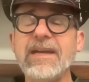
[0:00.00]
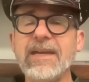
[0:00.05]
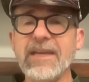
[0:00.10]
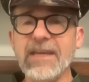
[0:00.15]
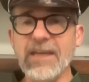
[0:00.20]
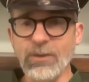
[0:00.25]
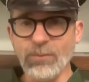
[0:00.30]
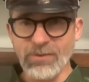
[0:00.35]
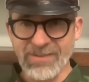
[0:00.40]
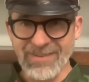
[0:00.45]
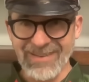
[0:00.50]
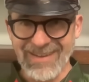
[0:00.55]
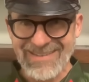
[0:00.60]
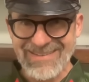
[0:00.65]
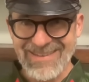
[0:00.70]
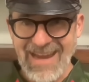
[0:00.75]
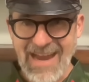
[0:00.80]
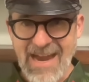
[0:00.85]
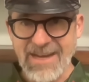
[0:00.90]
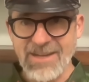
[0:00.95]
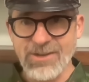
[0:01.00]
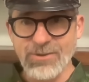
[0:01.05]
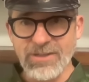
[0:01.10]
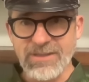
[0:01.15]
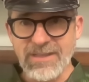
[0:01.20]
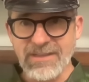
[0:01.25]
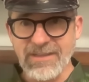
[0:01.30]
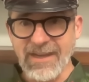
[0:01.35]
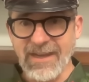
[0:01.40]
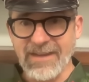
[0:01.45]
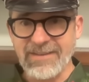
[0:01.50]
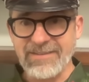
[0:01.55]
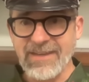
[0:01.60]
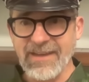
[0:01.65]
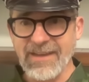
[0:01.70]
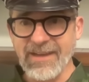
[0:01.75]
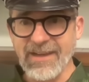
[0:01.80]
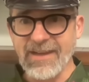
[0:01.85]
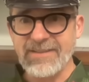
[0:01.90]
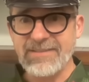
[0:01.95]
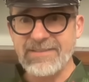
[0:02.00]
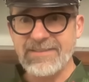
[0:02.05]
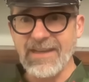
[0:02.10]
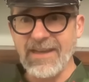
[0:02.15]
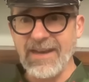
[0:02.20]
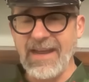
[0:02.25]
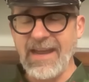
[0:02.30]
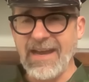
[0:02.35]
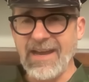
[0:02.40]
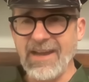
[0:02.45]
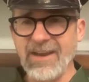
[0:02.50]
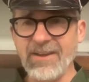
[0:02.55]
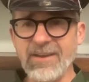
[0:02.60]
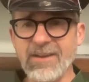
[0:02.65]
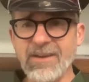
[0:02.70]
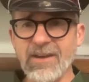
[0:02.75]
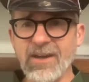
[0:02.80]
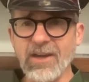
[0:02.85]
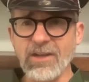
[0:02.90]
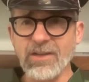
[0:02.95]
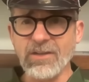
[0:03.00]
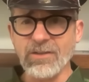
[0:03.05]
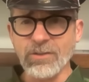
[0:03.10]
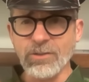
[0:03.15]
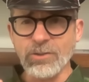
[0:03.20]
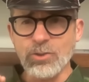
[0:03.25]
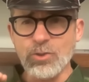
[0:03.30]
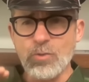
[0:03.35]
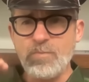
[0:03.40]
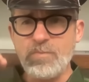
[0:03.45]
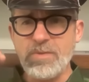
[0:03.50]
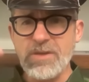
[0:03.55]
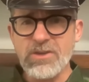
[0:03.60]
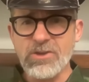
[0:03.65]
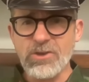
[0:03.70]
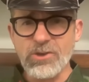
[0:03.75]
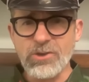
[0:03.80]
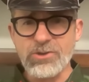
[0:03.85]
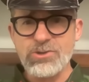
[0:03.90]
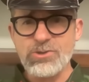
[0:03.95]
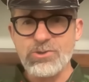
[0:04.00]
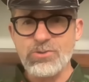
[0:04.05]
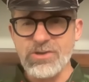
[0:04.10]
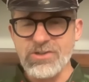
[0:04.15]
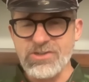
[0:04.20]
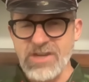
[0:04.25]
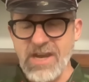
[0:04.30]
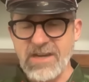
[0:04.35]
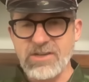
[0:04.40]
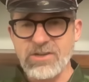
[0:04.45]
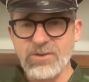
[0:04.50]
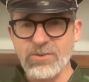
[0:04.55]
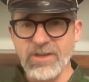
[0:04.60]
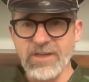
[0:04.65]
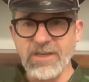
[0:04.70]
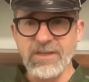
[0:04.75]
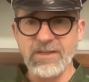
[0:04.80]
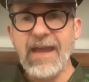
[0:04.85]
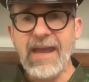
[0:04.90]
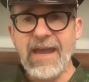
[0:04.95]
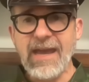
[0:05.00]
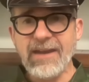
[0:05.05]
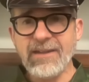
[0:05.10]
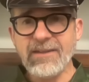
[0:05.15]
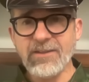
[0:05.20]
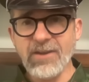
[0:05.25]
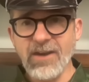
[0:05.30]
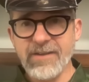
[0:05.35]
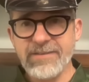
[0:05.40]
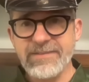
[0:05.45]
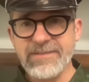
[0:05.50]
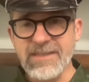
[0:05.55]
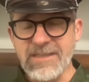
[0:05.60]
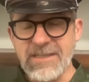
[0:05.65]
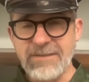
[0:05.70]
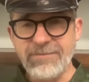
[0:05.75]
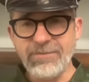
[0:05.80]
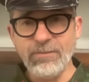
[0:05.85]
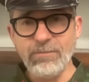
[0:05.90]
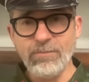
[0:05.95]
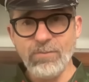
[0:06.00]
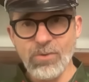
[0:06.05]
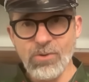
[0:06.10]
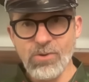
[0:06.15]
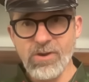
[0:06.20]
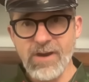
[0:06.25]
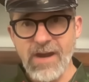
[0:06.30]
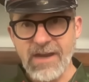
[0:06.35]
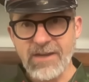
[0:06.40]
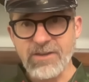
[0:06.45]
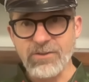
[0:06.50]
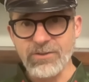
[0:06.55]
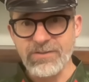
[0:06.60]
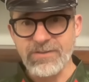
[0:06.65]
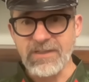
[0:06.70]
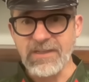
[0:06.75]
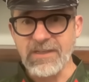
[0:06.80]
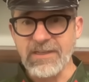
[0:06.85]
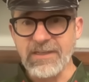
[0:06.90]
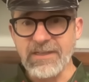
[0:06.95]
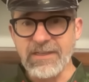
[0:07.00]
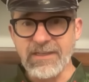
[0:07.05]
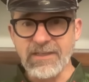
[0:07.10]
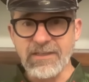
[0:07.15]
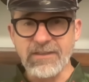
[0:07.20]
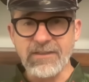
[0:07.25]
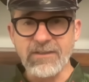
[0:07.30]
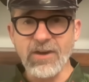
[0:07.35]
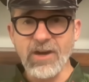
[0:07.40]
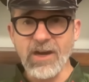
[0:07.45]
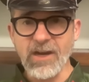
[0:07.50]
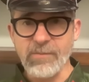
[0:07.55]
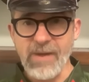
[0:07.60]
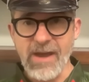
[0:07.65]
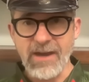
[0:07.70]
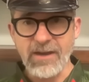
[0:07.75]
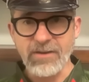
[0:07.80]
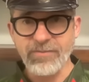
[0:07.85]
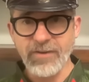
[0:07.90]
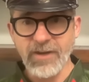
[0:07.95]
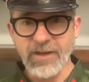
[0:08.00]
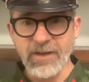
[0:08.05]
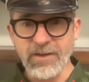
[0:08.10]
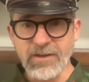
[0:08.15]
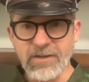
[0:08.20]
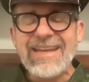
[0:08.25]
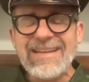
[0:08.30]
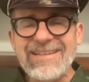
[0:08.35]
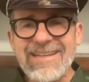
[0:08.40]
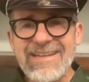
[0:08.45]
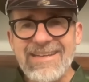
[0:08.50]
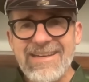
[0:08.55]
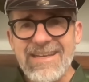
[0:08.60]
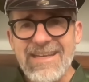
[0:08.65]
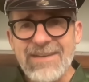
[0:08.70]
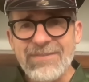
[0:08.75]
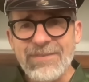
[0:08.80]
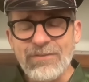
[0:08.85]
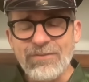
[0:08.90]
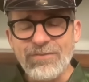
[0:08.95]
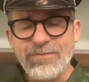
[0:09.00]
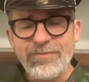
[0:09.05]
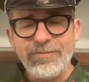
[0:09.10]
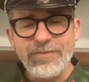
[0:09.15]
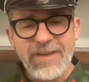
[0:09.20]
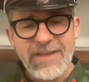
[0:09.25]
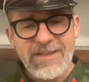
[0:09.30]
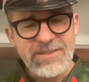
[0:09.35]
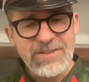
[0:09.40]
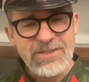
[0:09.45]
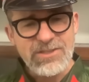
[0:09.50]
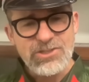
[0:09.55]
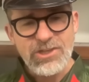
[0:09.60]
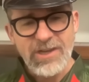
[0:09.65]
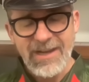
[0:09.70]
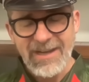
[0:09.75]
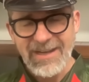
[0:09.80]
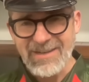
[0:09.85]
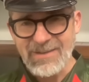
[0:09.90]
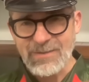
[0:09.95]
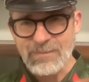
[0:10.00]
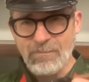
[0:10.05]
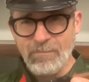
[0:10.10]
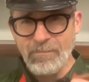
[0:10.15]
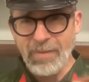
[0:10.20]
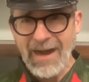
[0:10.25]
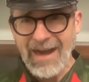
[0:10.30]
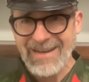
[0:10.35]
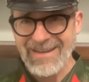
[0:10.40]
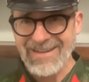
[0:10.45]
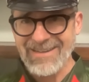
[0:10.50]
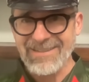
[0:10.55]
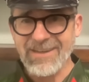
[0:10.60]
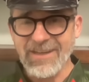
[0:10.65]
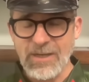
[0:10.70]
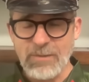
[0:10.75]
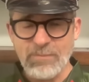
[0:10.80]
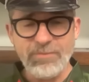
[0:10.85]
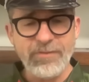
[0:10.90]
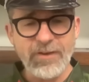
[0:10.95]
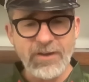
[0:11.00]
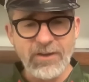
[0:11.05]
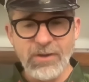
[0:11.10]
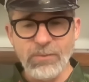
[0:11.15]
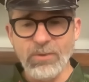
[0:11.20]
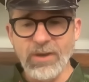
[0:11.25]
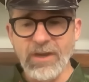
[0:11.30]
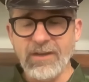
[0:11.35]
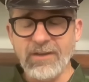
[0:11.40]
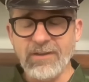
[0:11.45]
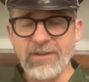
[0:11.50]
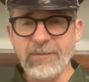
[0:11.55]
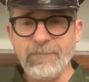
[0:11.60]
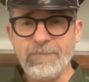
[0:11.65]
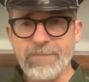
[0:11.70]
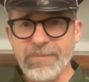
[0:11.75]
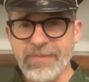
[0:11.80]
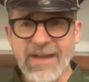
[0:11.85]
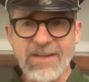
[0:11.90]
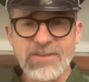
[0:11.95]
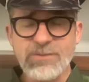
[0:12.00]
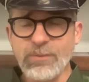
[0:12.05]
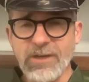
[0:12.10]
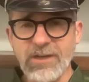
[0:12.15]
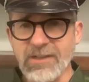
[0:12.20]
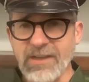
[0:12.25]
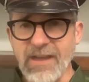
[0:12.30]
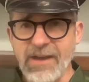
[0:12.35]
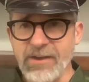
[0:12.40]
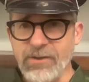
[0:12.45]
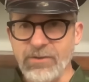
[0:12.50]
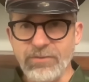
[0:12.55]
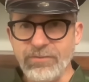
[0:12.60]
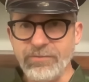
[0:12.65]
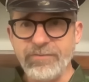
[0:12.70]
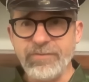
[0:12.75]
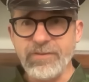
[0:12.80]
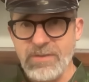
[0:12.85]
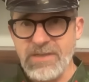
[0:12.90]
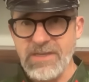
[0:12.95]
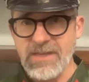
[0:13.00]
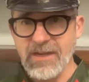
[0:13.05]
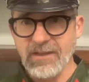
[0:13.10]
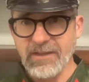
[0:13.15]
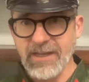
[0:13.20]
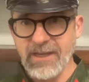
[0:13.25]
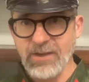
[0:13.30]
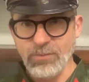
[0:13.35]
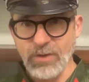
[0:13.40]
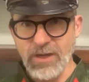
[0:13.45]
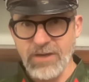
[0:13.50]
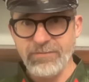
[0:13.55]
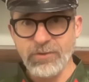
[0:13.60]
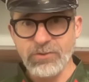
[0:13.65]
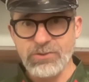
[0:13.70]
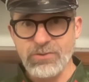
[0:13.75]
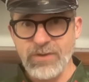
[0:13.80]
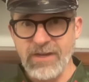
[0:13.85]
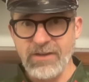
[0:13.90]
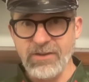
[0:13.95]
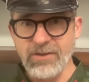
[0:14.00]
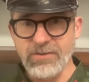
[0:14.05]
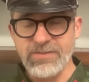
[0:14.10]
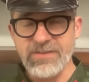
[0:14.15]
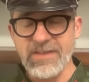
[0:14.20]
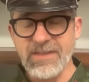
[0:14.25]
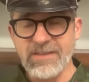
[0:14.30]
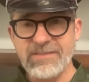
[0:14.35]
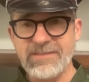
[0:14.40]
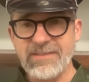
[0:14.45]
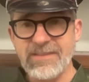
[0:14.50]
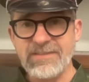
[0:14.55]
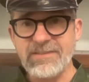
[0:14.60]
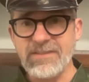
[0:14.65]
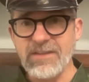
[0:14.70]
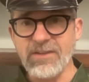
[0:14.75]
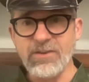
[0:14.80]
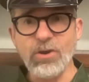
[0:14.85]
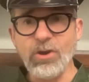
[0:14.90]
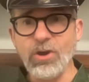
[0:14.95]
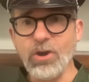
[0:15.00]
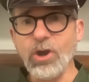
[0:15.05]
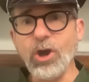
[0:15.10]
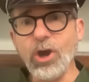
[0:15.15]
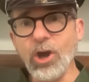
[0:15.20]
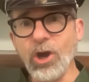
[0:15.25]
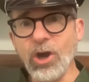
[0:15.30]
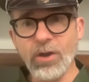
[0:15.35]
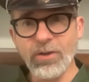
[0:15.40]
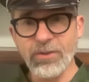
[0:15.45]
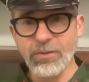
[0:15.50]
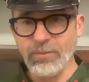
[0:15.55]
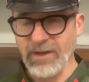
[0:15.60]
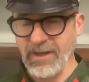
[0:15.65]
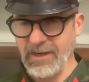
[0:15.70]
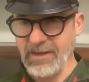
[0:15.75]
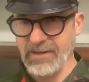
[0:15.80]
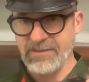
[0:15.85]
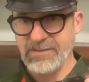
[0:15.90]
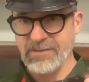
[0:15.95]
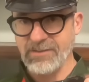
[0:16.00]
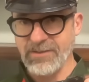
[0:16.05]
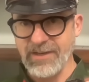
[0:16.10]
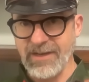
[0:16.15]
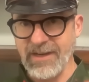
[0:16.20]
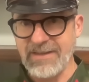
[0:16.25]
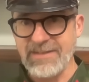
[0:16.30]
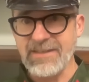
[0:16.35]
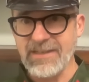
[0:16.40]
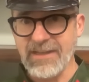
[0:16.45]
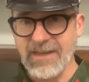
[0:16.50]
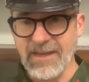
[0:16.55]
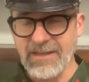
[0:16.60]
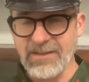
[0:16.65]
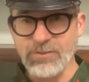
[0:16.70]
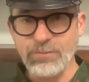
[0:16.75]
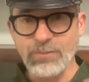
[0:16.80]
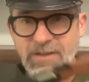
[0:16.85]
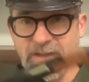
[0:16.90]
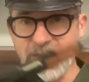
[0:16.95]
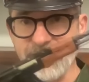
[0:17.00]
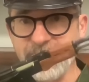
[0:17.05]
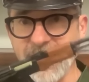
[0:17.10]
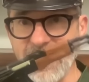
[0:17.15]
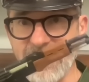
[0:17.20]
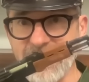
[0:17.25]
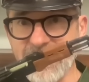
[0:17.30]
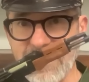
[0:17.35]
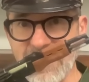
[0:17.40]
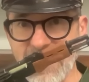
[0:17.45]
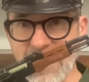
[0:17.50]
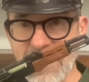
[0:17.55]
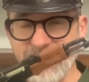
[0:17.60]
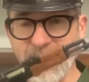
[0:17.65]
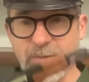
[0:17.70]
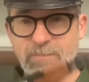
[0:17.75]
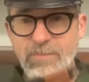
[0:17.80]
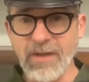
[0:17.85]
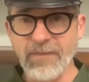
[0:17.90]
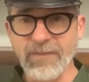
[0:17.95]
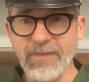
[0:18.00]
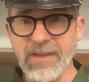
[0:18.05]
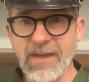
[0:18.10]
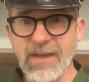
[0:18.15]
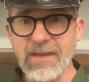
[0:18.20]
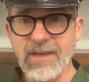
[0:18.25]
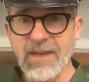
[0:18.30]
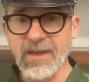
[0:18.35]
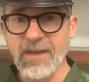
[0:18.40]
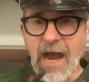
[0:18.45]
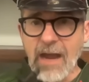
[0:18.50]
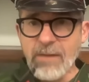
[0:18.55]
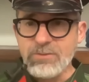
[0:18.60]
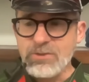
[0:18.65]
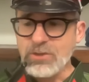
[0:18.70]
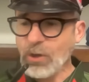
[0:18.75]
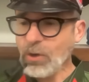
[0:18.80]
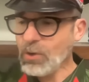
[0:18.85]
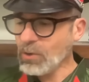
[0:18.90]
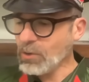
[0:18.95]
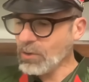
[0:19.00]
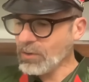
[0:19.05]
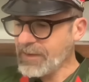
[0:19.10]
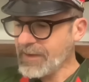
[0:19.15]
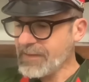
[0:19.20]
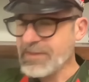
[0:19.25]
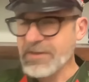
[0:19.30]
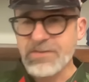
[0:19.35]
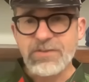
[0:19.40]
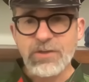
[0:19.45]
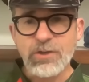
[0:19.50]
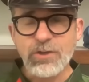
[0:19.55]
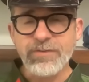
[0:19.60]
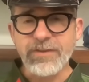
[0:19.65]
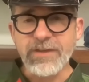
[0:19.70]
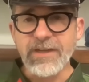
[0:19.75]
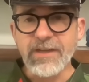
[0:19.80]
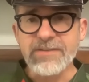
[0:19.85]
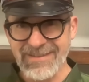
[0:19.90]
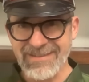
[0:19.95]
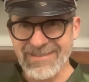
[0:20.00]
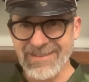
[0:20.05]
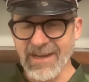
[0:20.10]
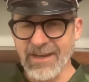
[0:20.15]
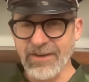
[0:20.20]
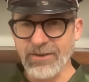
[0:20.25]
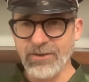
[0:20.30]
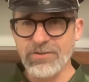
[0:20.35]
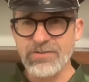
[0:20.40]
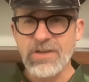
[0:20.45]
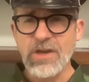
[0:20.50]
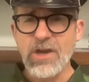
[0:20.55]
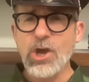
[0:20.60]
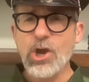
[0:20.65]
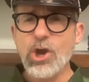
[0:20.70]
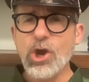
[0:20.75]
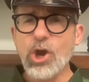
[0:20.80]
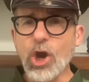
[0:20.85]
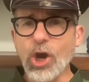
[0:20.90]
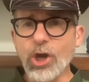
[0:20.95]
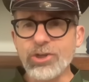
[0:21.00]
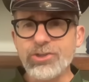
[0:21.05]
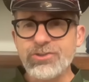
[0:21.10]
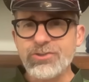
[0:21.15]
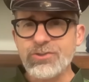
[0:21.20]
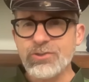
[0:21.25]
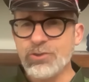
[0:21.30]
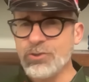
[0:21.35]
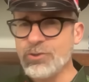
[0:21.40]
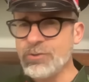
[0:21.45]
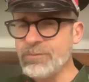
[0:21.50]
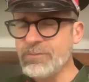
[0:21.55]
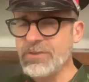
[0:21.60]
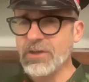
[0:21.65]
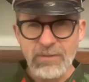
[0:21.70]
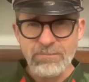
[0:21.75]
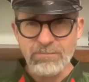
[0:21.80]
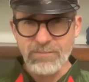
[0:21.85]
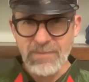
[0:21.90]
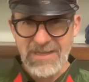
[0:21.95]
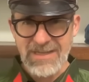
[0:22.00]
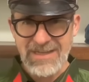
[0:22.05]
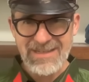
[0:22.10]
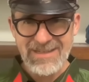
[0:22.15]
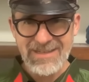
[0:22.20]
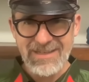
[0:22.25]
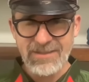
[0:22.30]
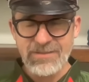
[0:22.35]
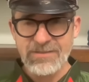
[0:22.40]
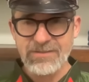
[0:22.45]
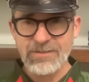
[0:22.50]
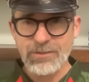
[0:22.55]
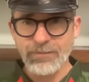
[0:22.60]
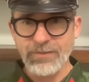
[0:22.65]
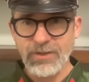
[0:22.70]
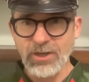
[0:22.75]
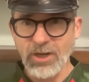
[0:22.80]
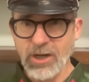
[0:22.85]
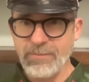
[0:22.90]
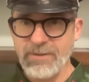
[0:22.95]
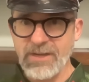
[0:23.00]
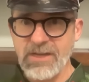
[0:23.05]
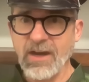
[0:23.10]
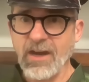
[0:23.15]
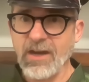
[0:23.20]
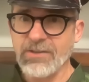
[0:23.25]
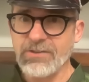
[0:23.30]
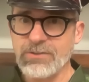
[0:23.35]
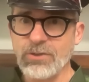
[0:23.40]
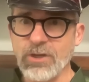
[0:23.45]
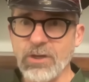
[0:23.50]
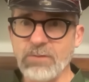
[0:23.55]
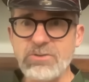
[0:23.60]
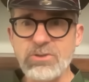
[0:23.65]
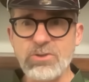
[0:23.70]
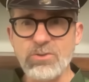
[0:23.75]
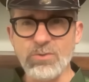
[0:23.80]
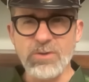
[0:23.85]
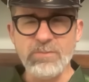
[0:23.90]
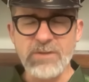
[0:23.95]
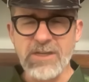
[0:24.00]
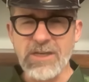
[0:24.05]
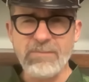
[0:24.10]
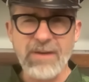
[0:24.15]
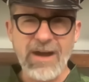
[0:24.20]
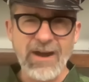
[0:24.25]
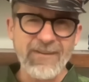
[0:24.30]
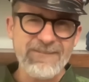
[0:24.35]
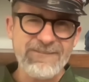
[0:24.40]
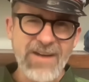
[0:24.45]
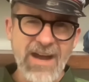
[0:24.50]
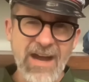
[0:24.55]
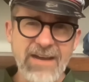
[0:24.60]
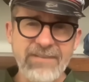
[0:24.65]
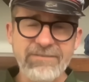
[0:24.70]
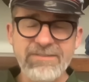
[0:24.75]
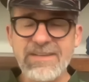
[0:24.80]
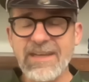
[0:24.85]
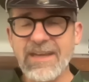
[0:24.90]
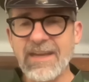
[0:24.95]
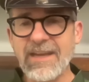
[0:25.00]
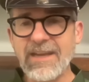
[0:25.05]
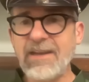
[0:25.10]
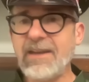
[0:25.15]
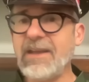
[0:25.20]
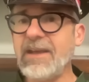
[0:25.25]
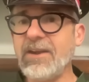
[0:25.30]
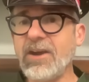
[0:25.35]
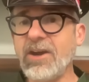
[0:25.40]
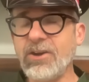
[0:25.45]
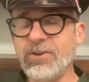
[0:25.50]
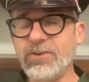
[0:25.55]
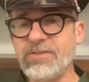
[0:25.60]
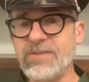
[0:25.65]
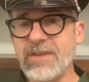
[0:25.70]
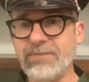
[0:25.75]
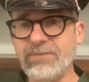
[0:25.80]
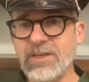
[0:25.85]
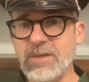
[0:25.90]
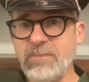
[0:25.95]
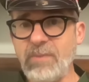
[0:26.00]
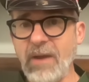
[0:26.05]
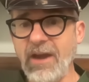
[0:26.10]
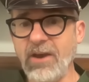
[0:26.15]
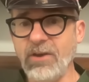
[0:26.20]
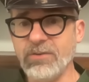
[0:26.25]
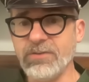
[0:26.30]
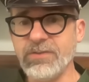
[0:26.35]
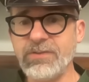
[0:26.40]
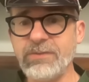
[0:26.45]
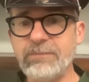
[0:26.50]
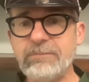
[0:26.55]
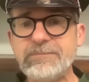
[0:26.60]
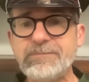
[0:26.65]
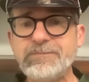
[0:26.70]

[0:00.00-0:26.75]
it was less accurate than the SKS and had a loopier trajectory, and it lost even more accuracy in automatic fire. It didn't even fit the Chinese body type very well. That's what a lot of PLA rifle trainers insisted all the way until the 1980s when they finally gave up on the AK. I'm told that the Soviet designers assumed a median Soviet Army conscript who would be about 5'10" and 170 pounds.